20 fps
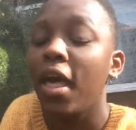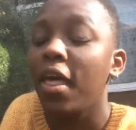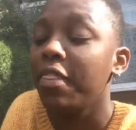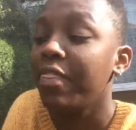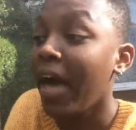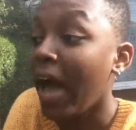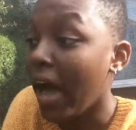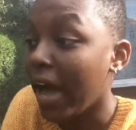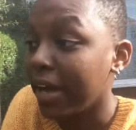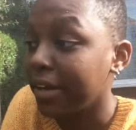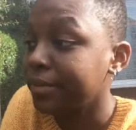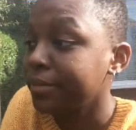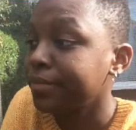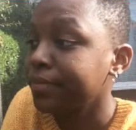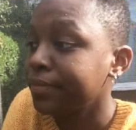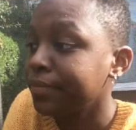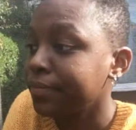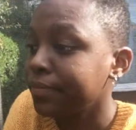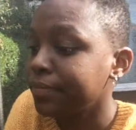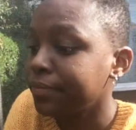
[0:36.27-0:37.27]
that
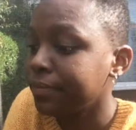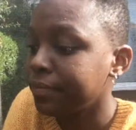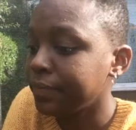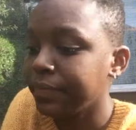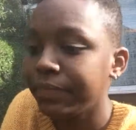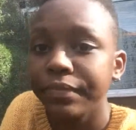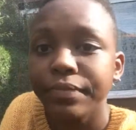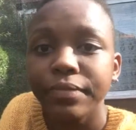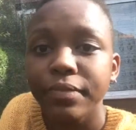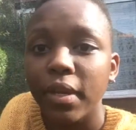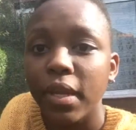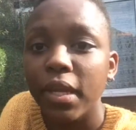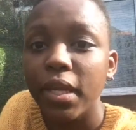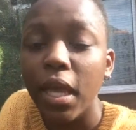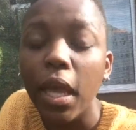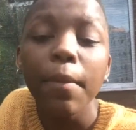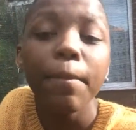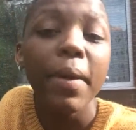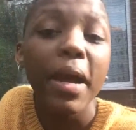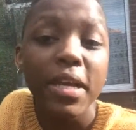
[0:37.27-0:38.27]

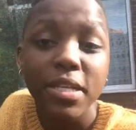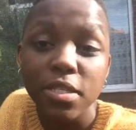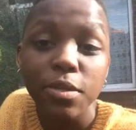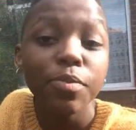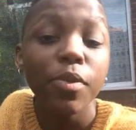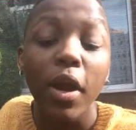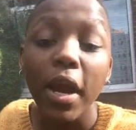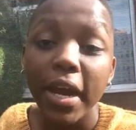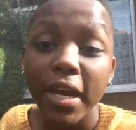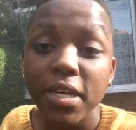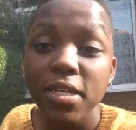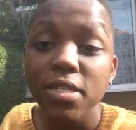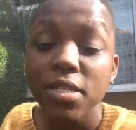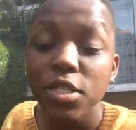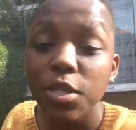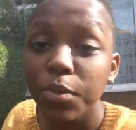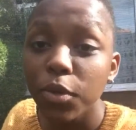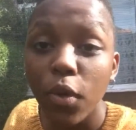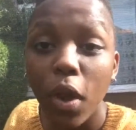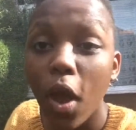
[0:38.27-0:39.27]
came by surprise,
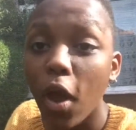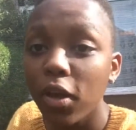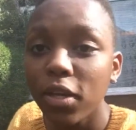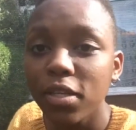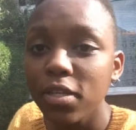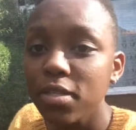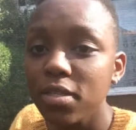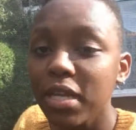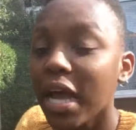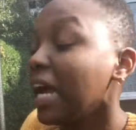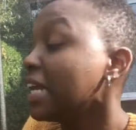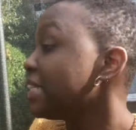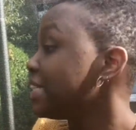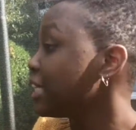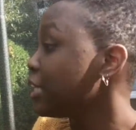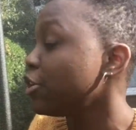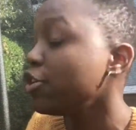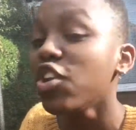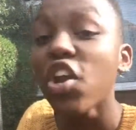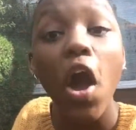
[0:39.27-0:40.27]
to be quite honest. I
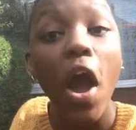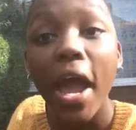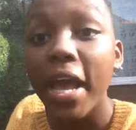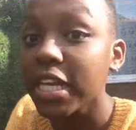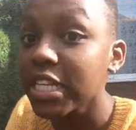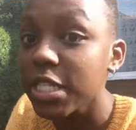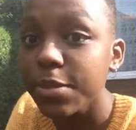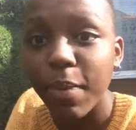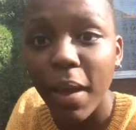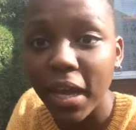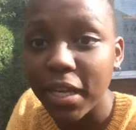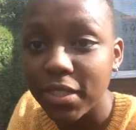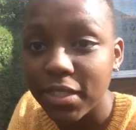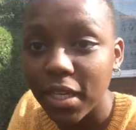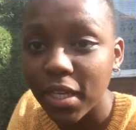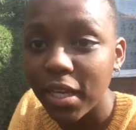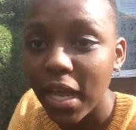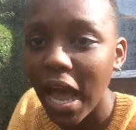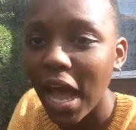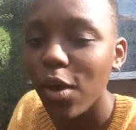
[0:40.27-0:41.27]
did not expect
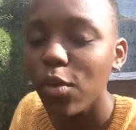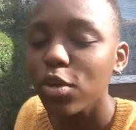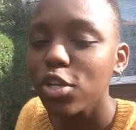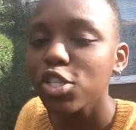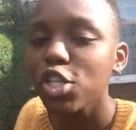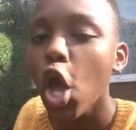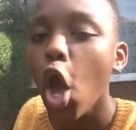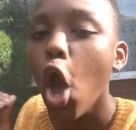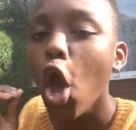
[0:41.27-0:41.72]
it. I was